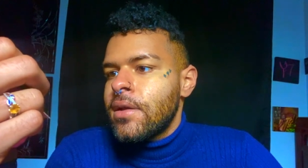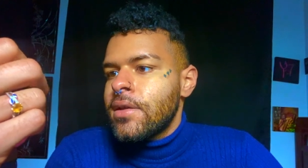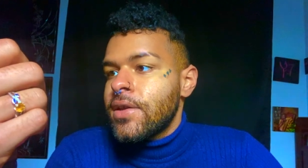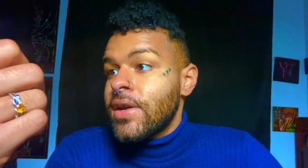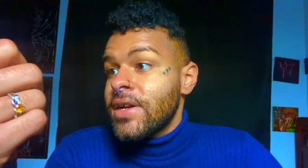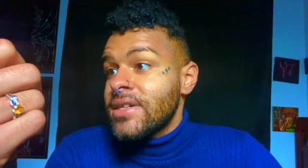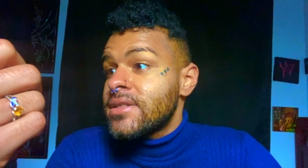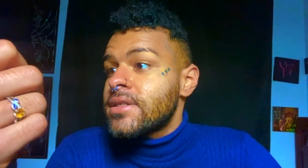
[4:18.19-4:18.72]

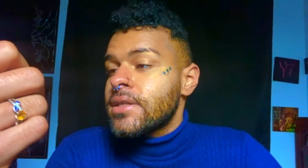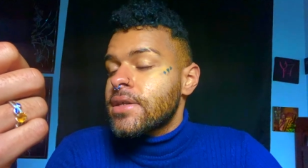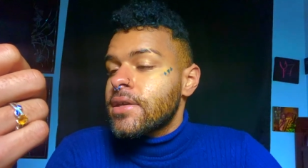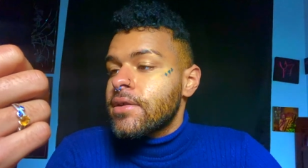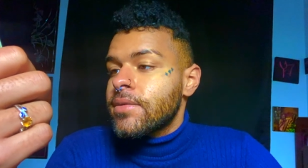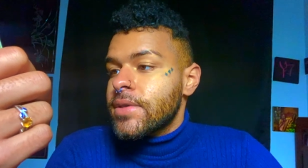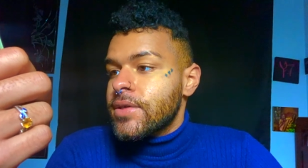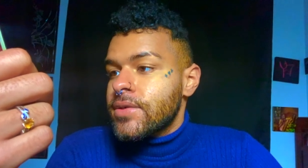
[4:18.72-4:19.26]
you're not
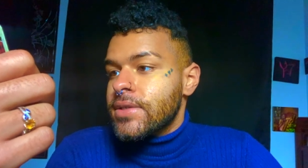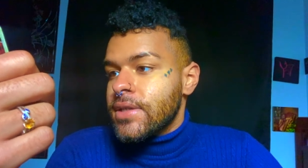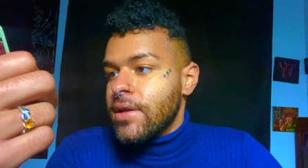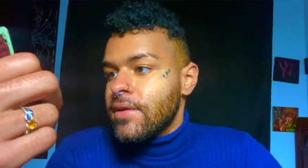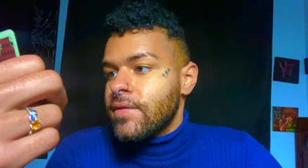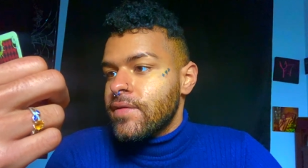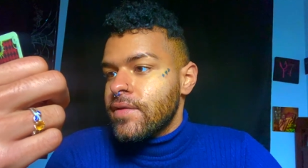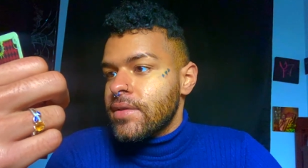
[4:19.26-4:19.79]
insecure with
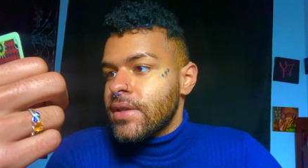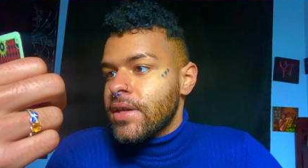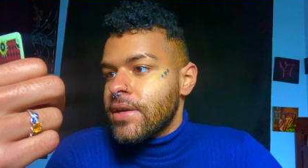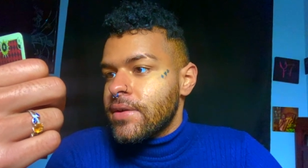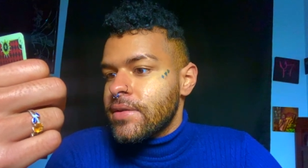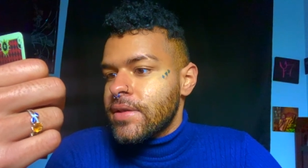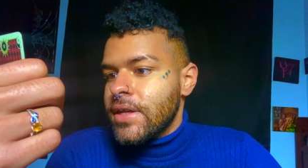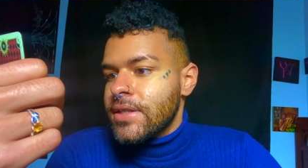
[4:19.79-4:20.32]
yourself,
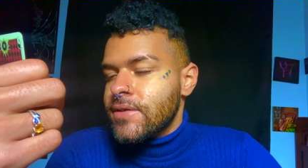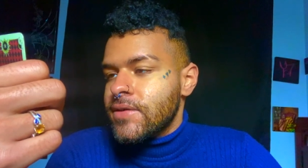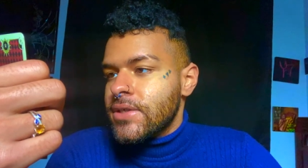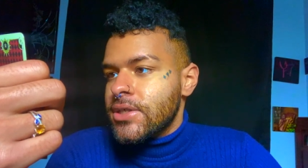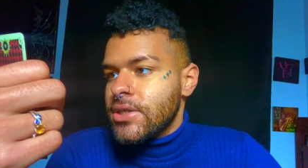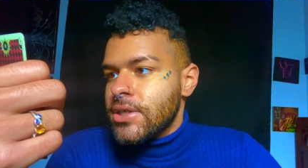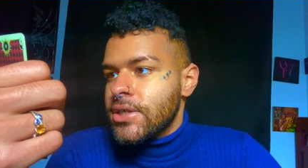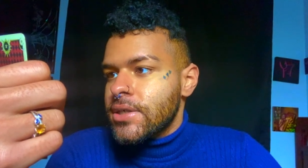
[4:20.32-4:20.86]
Leo, that's for
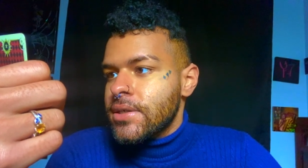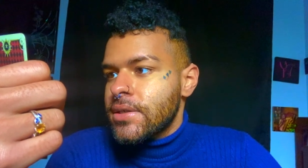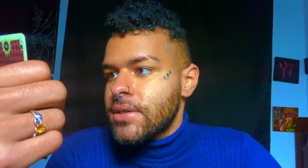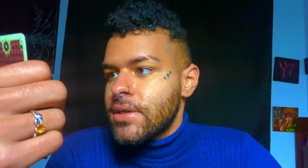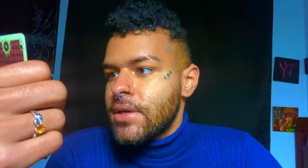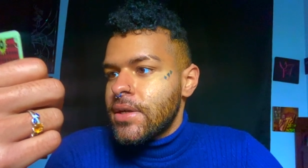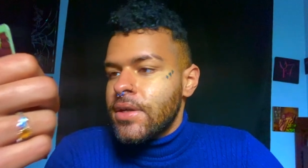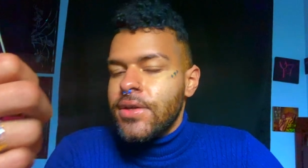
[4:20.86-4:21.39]
sure.
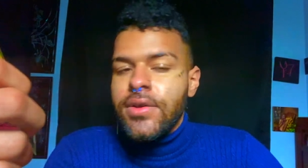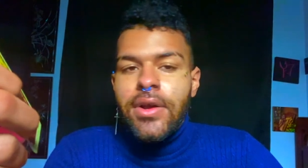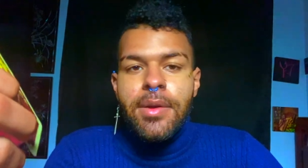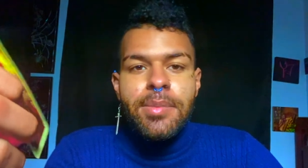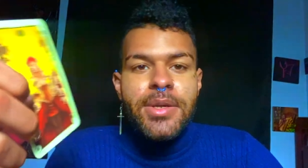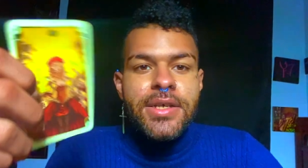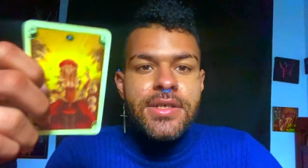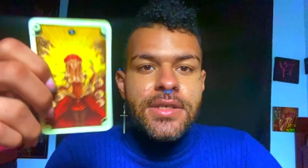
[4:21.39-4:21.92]
You're at
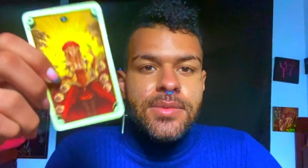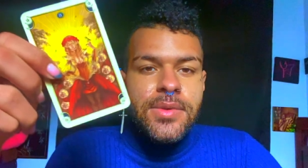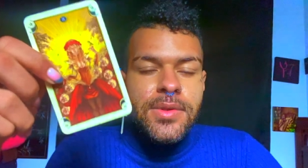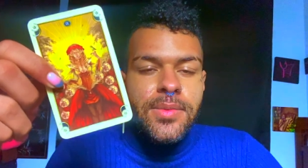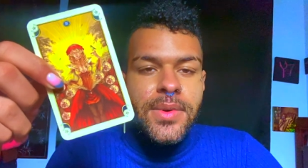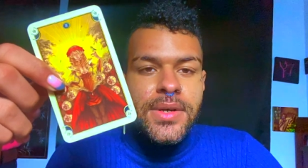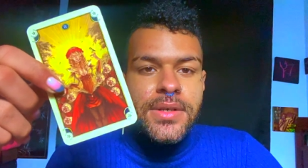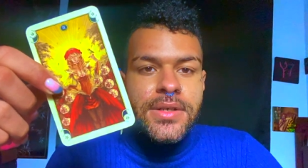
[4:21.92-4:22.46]
peace with
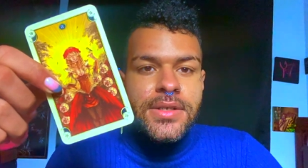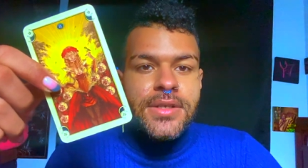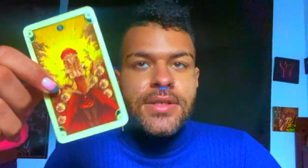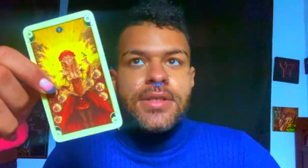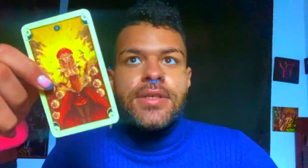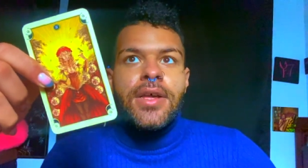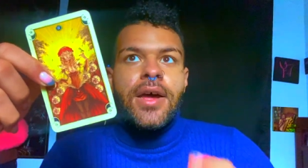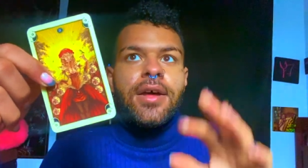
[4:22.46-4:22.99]
what it
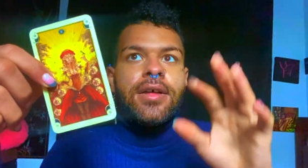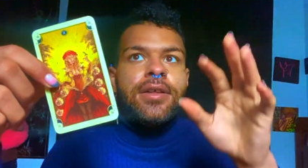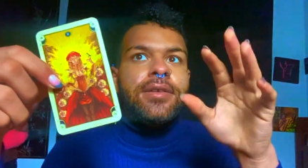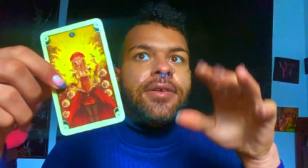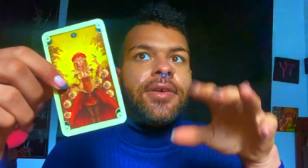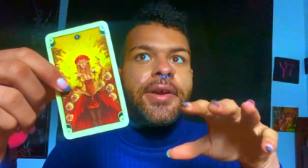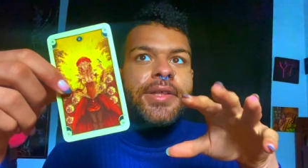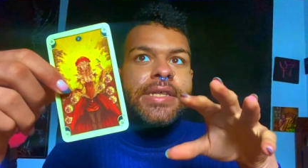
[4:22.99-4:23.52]
is on,
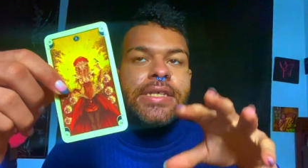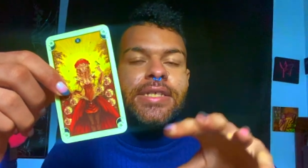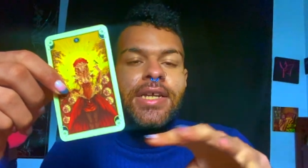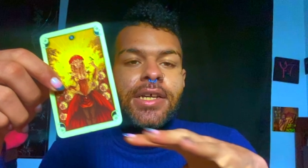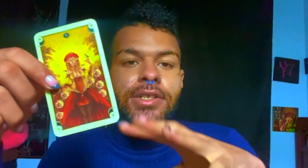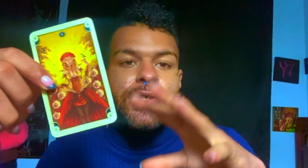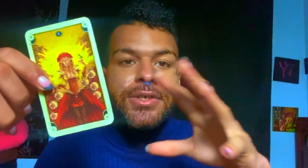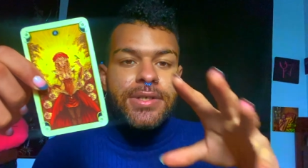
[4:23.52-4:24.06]
or at least
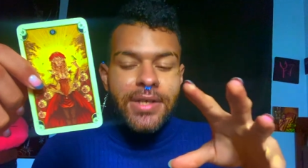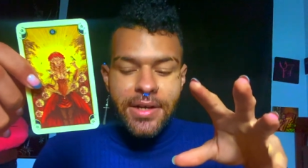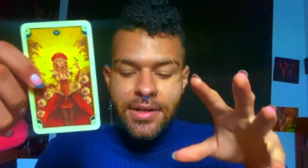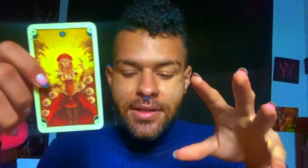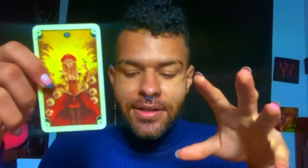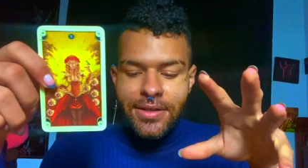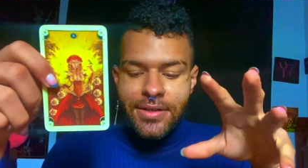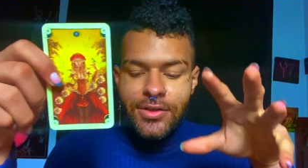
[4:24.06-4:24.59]
on your side of
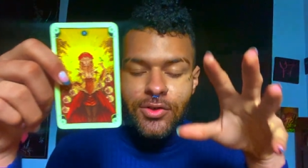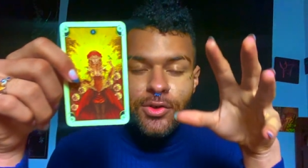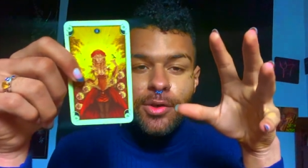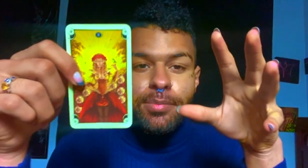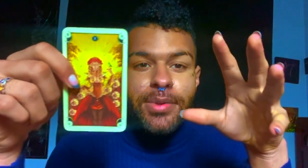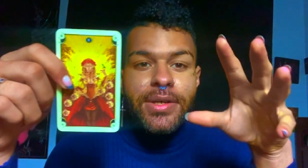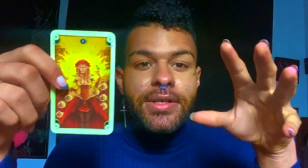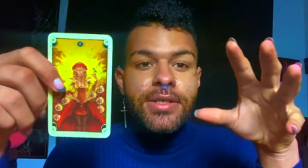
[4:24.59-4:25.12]
things. You're at
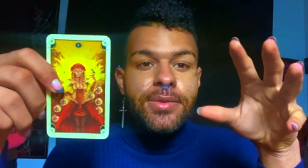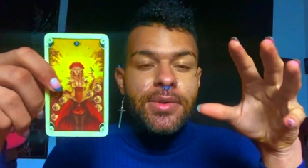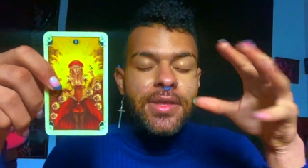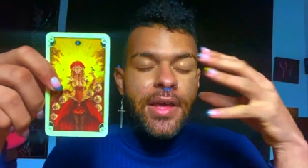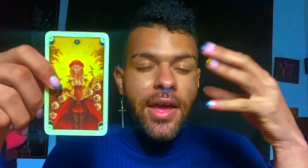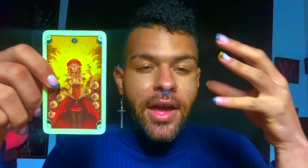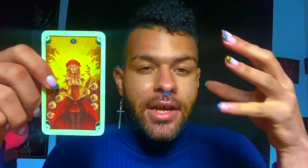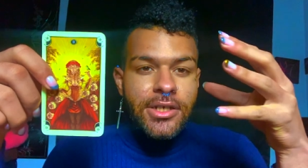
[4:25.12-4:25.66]
peace with
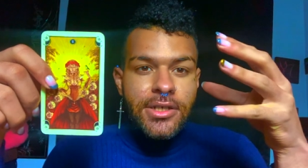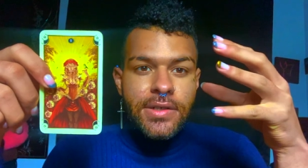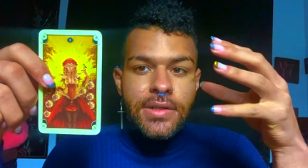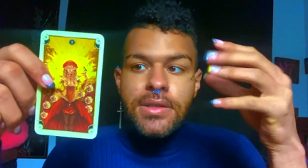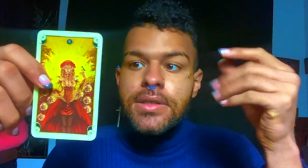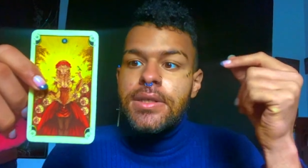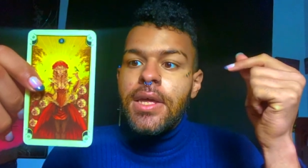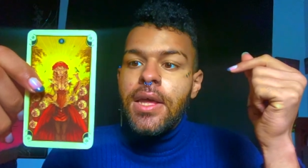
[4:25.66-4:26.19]
the
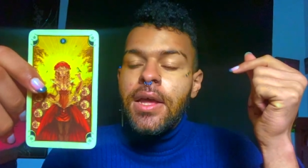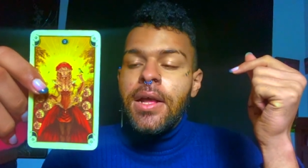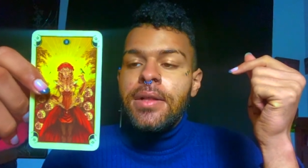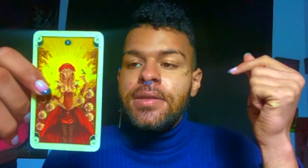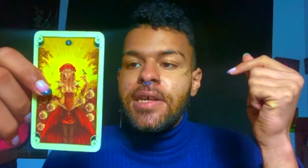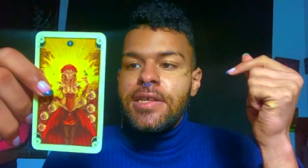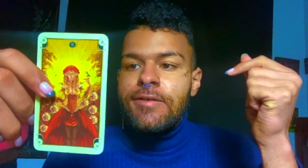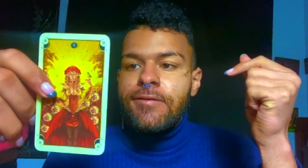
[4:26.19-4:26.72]
actions
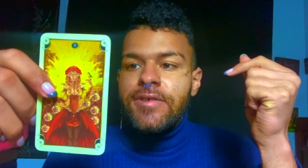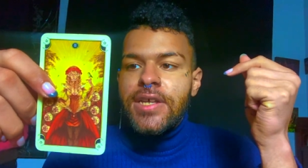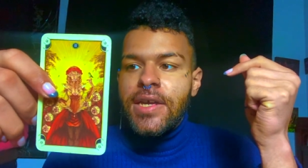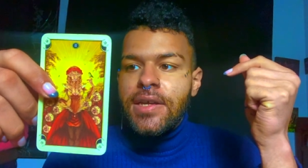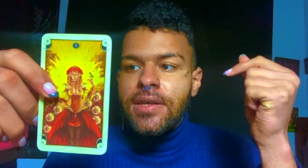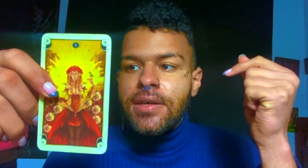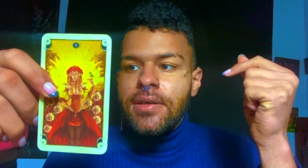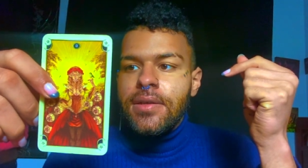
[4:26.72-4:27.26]
that you've
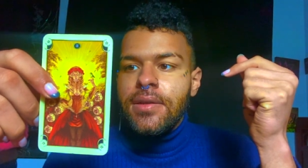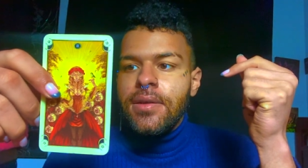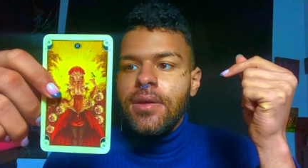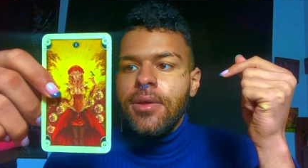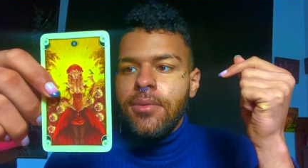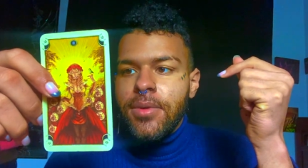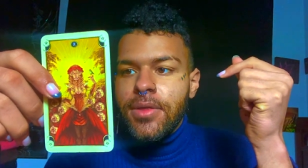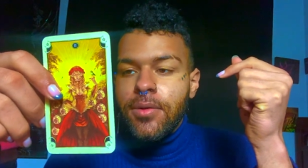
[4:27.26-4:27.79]
taken,
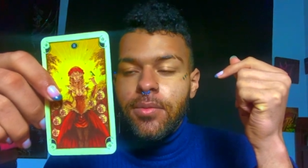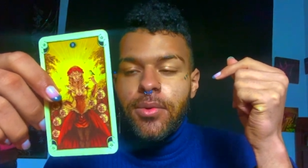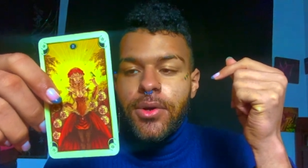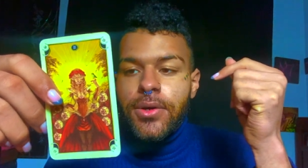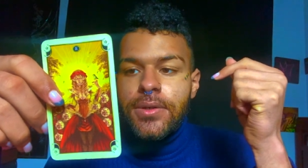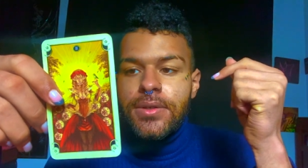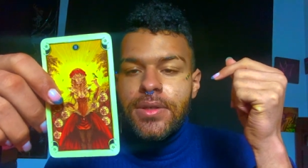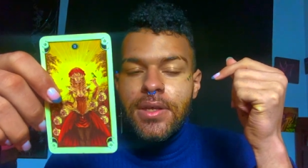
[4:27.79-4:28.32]
with the
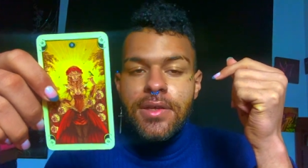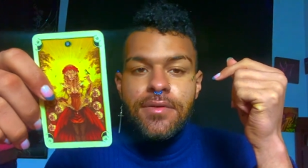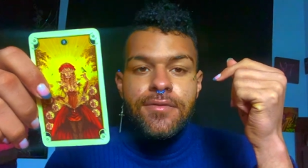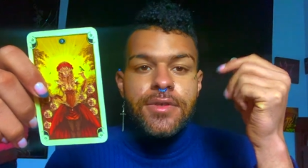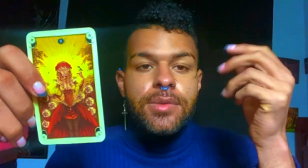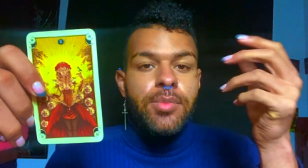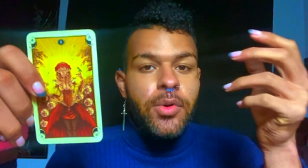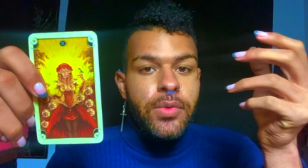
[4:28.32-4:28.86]
words that you've
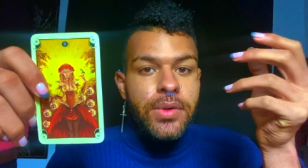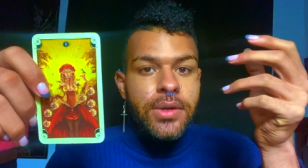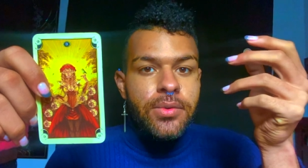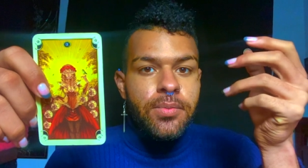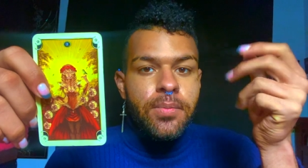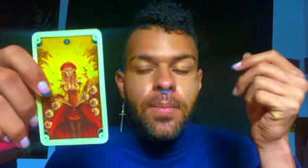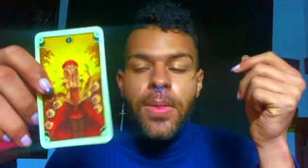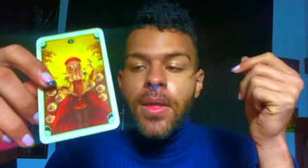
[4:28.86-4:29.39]

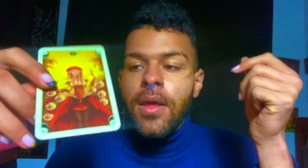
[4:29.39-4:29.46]
spoken.